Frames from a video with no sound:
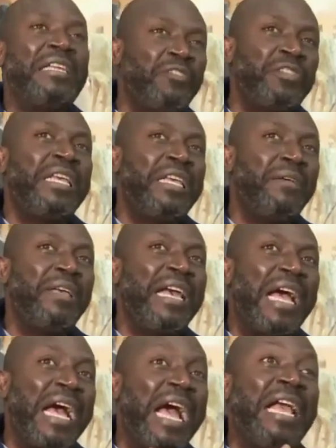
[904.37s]
You see,
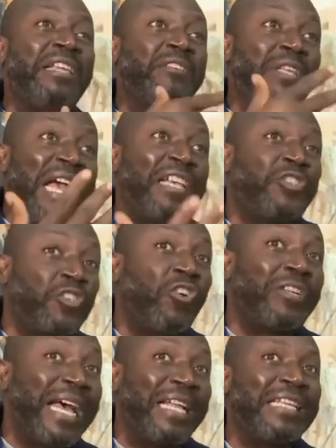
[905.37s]
I
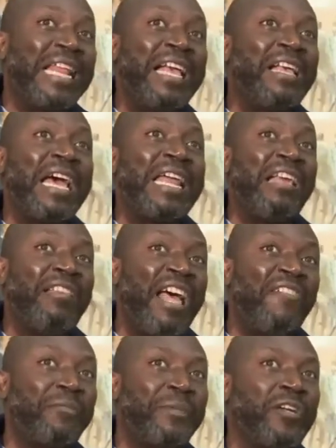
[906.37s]
saw that and I
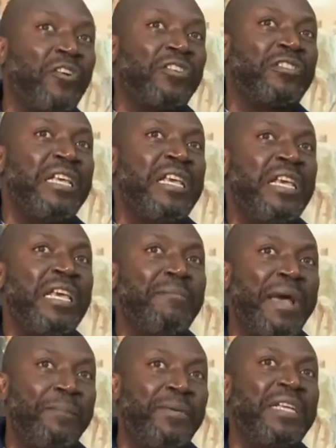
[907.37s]
laughed because
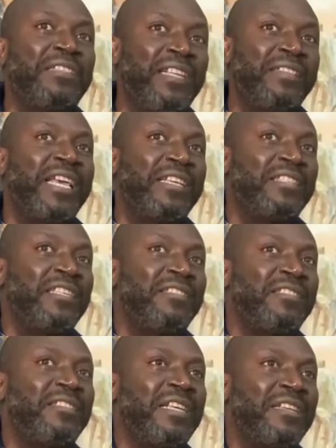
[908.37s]
in my PhD
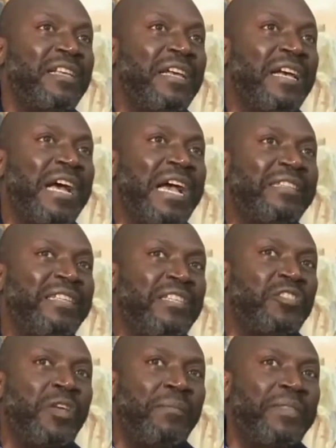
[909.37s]
thesis, I
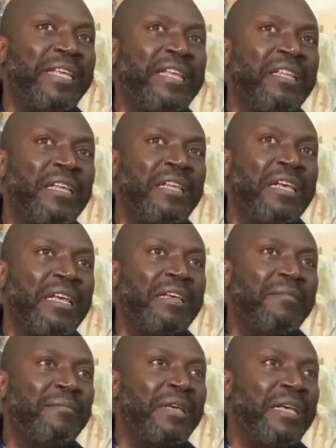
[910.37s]
did something
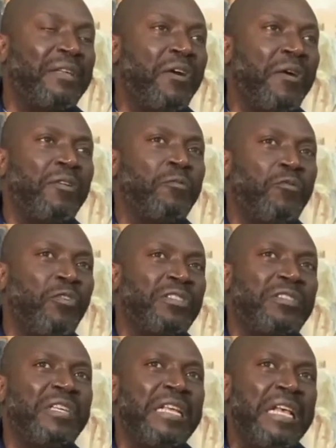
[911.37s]
on
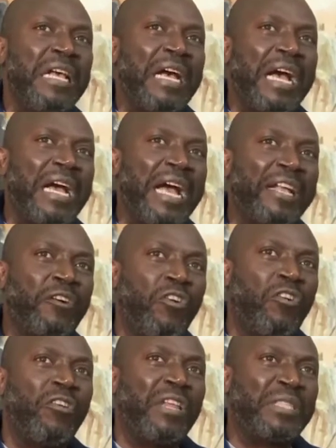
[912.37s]
what I
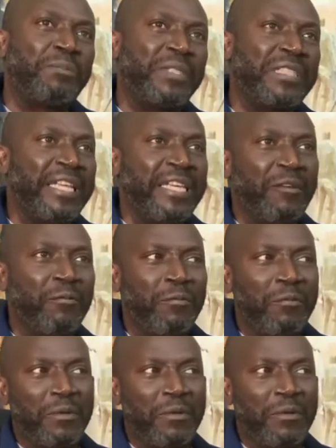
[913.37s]
call, especially